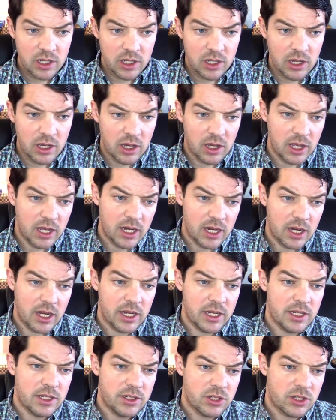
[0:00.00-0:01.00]
and
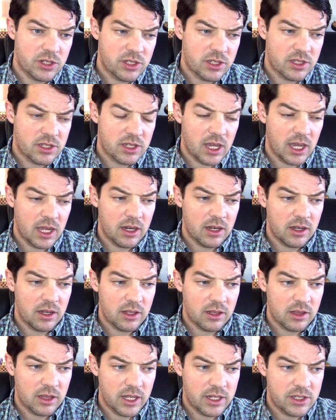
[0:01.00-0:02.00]
I just decided
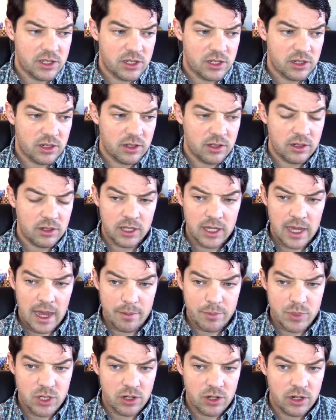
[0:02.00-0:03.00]
let's
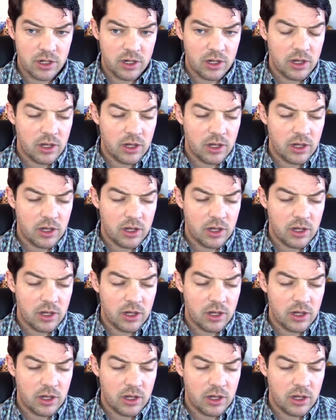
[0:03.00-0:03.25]
capture